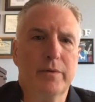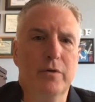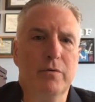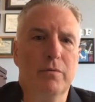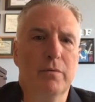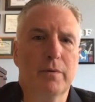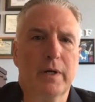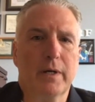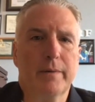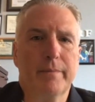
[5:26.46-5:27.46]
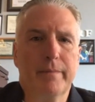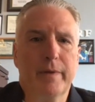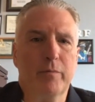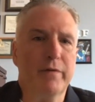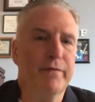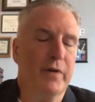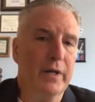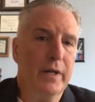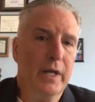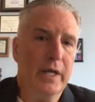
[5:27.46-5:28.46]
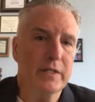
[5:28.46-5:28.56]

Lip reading: we fund